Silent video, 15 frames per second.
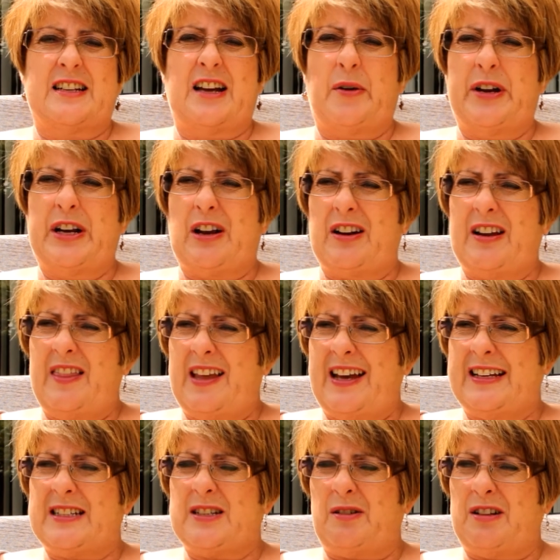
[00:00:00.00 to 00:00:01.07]
going on in
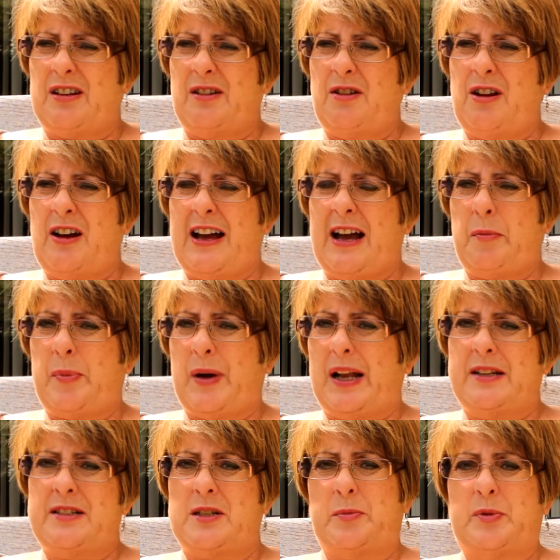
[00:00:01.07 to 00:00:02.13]
there, so I don't know how
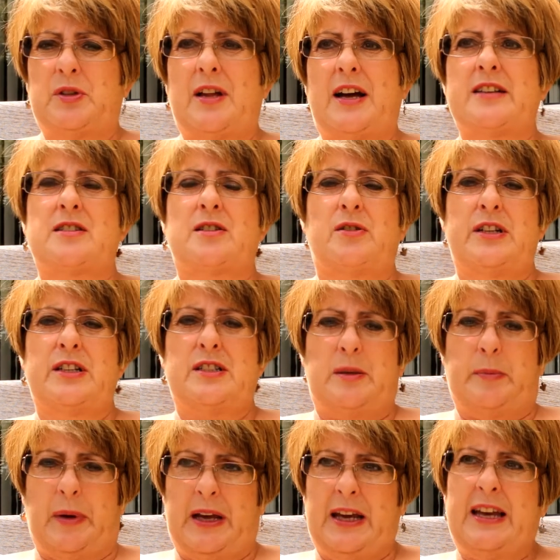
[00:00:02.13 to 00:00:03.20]
palatable that's going to
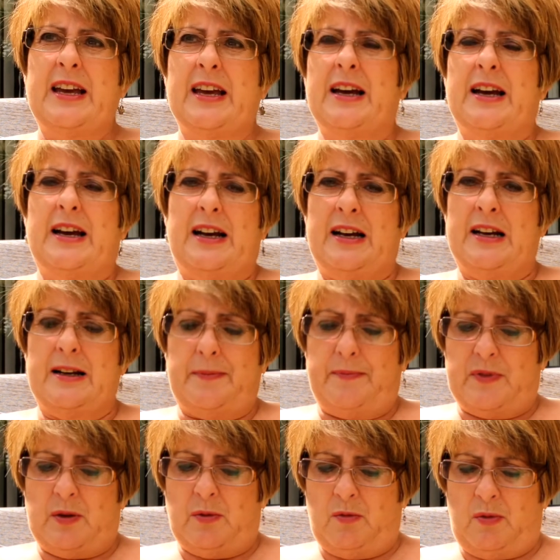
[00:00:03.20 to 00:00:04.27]
be, um,
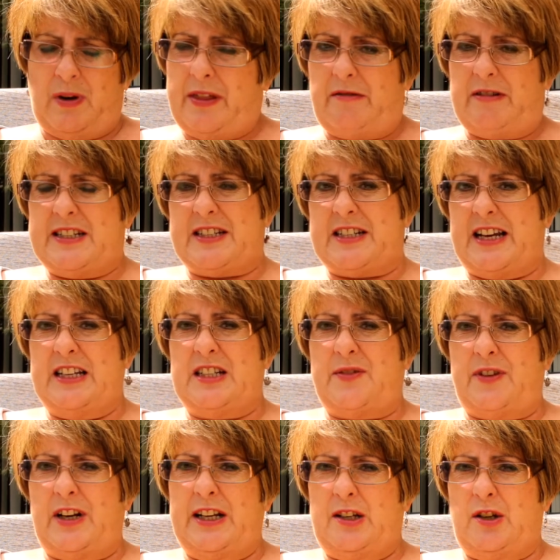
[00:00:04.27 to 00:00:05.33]
whether it's
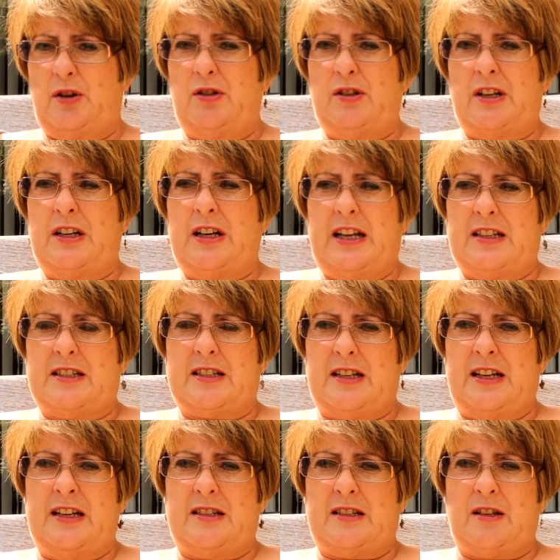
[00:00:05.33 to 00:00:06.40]
tastefully done, and it's
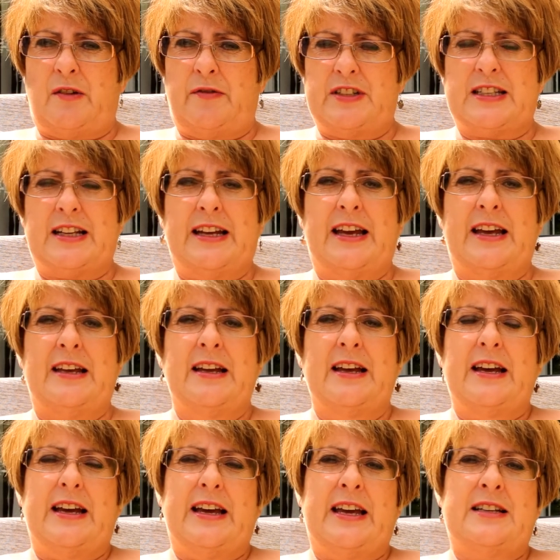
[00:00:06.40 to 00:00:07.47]
it's obviously
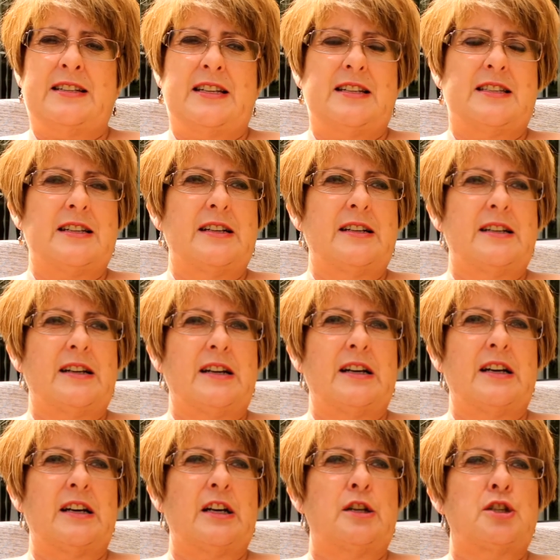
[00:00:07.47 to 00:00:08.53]
it is a,
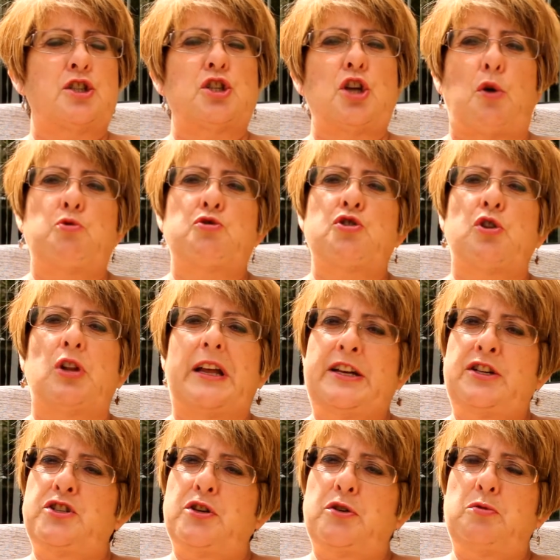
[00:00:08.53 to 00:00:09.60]
a social
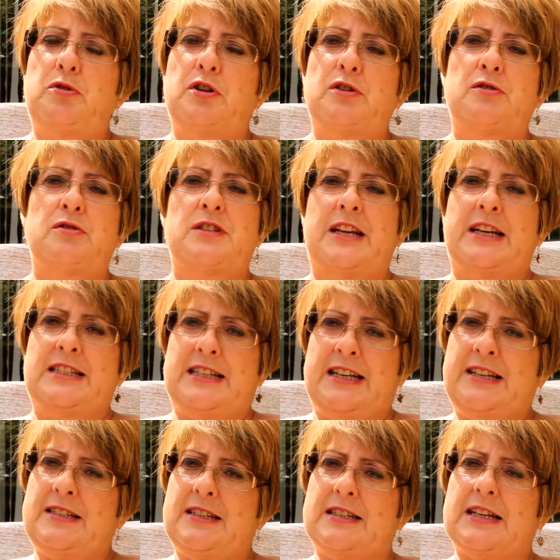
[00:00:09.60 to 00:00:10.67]
issue that does
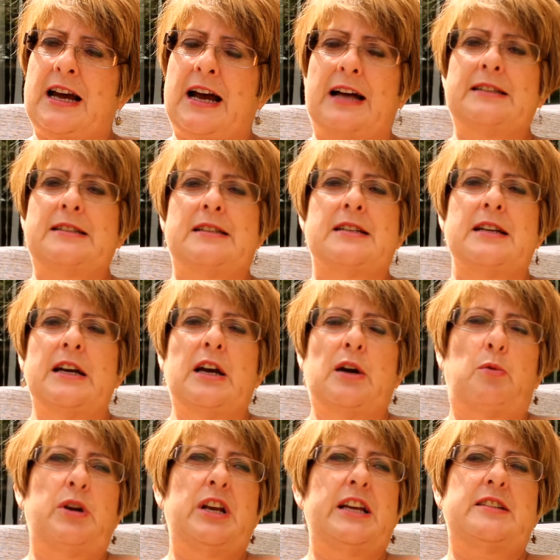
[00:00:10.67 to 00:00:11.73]
exist, and
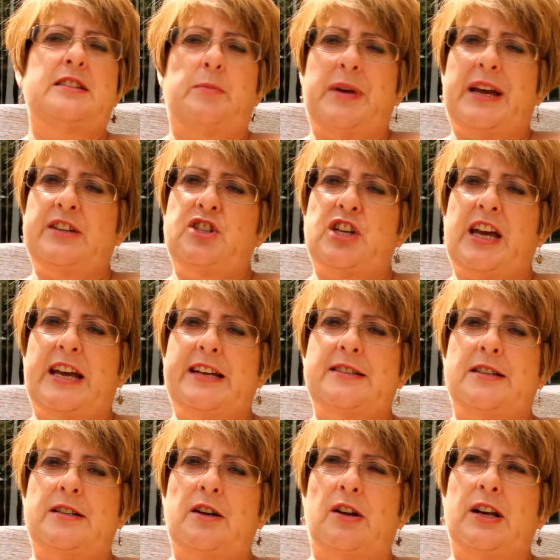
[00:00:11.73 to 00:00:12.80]
we need to be
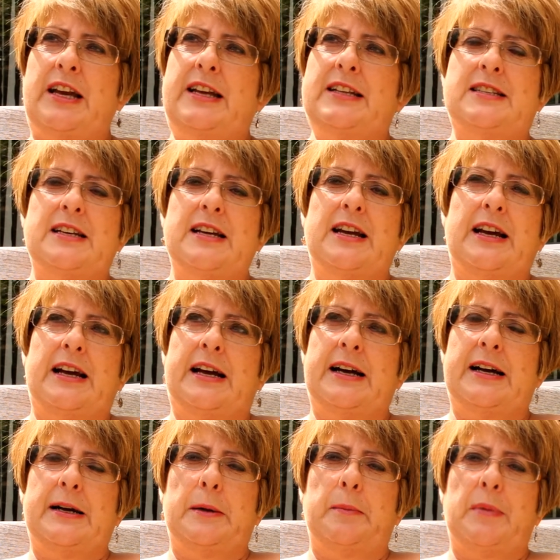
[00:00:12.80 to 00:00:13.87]
educated on it.
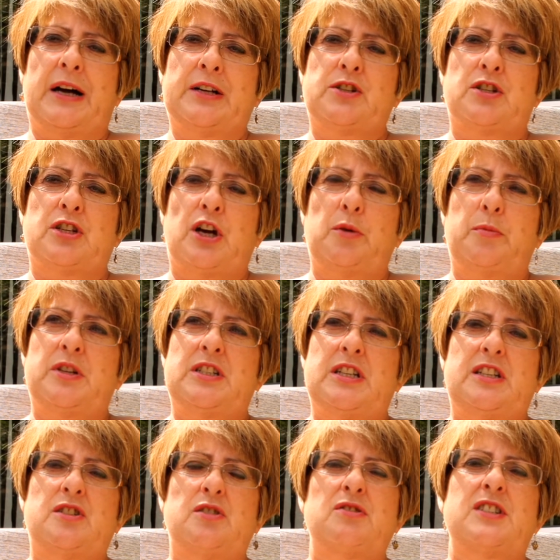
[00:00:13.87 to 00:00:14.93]
um, I just hope that
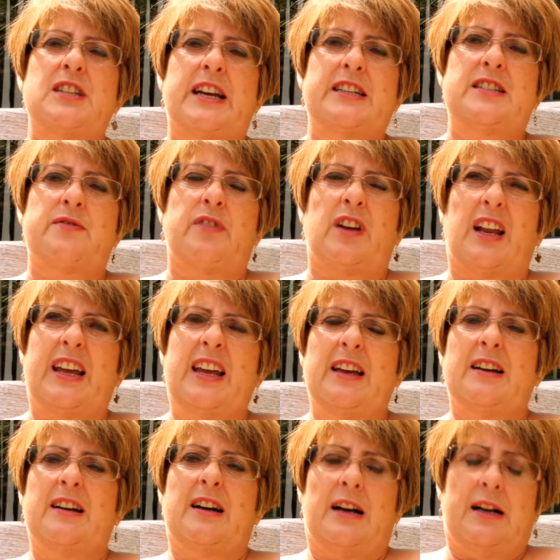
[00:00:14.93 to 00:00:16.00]
it's done tastefully,
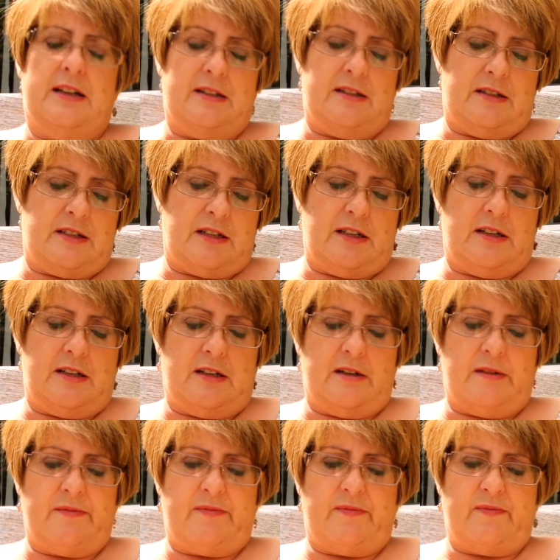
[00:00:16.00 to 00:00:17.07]
and
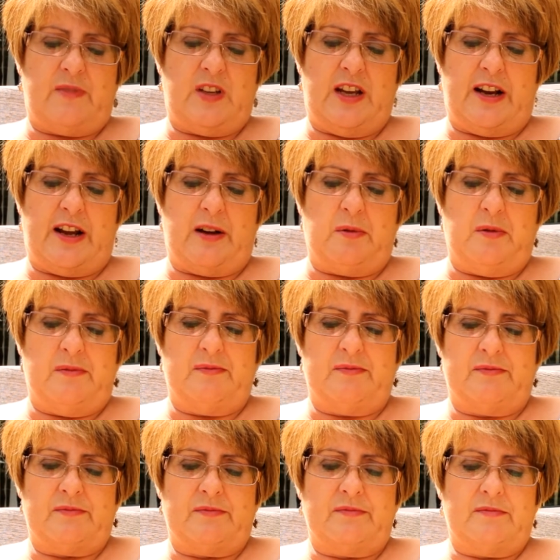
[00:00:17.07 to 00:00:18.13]
um, you know,
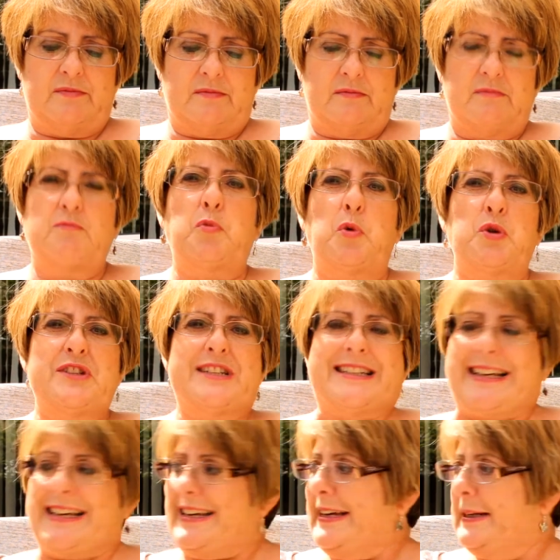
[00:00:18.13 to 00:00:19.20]
we'll see.